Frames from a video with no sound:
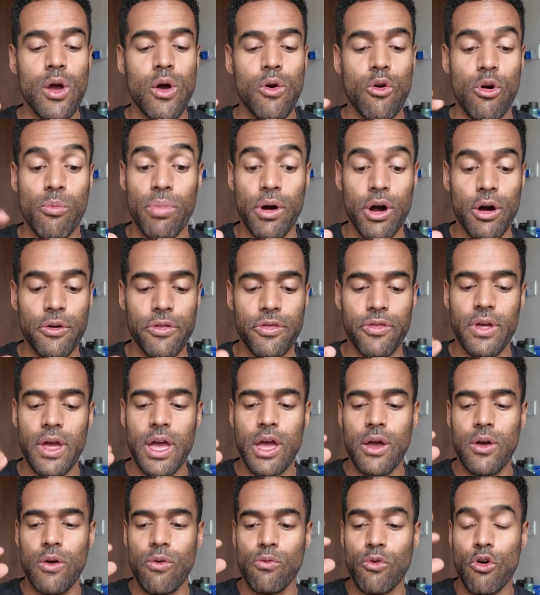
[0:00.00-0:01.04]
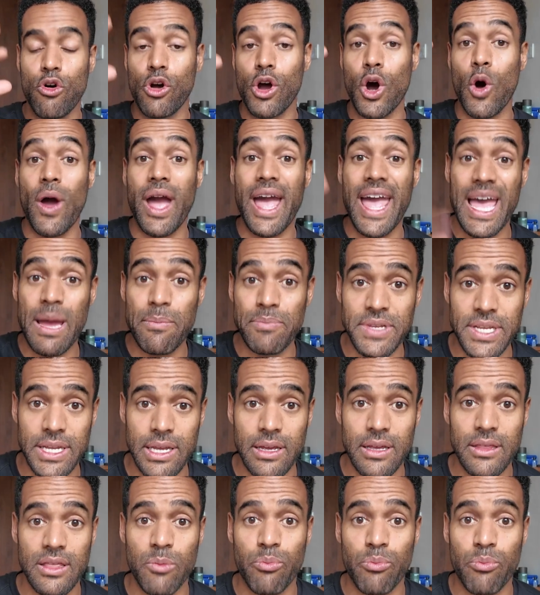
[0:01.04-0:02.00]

or both, will go empty.